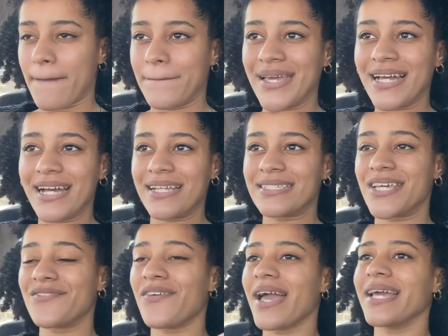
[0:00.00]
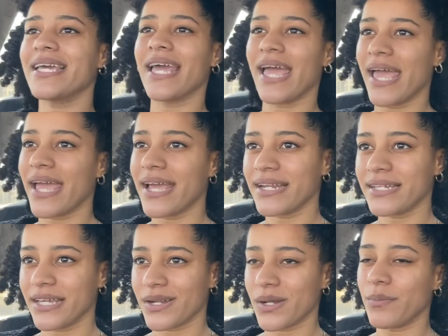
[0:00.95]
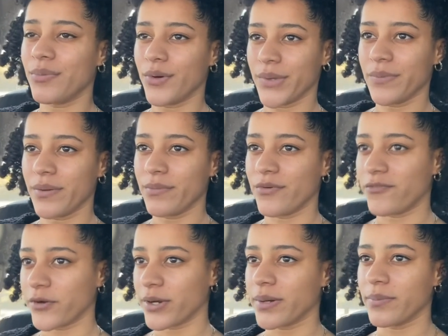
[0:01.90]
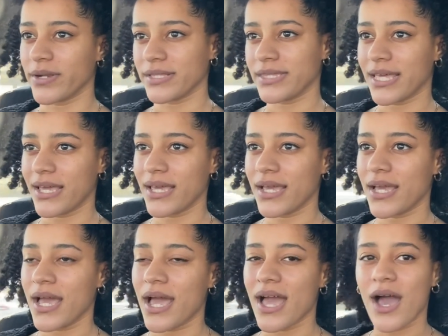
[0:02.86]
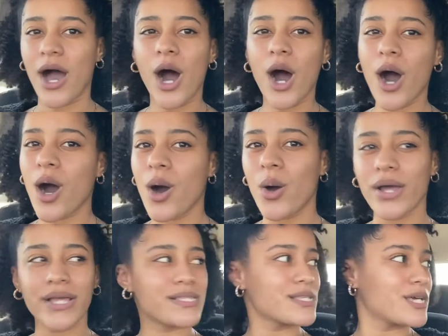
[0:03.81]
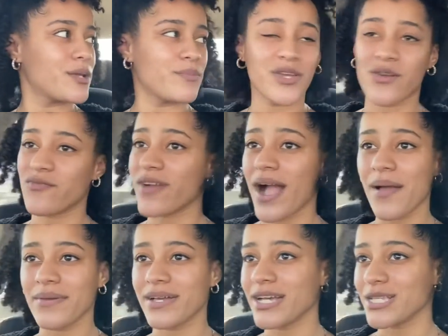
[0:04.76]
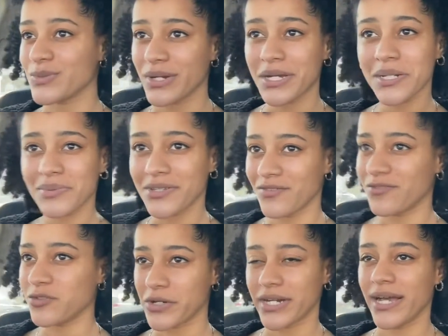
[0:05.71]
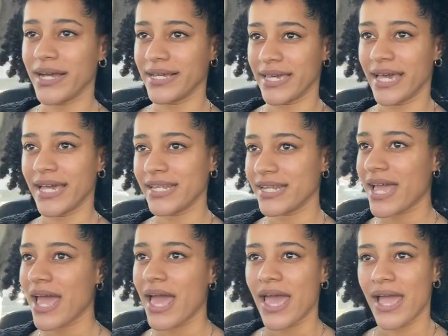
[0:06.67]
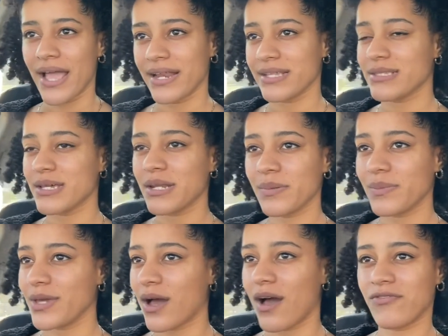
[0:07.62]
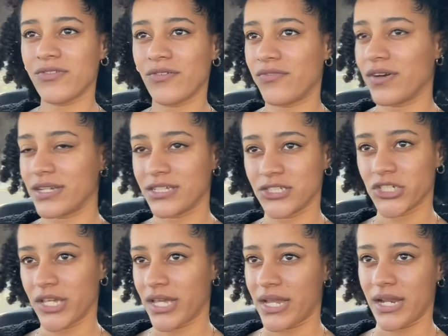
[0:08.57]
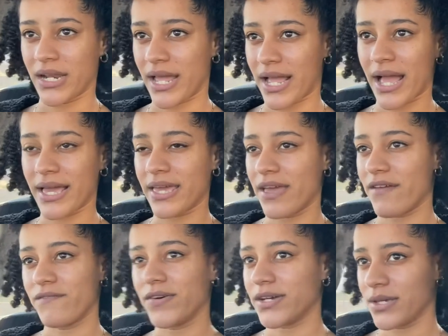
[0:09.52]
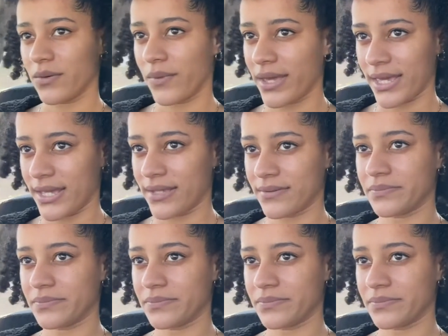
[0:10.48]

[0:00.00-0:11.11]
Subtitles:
Because if I can get an appointment before her birthday, oh, it's gonna be a wrap, because we're gonna be in Florida again and it's gonna be off the fucking chain. Like, I can't fucking wait.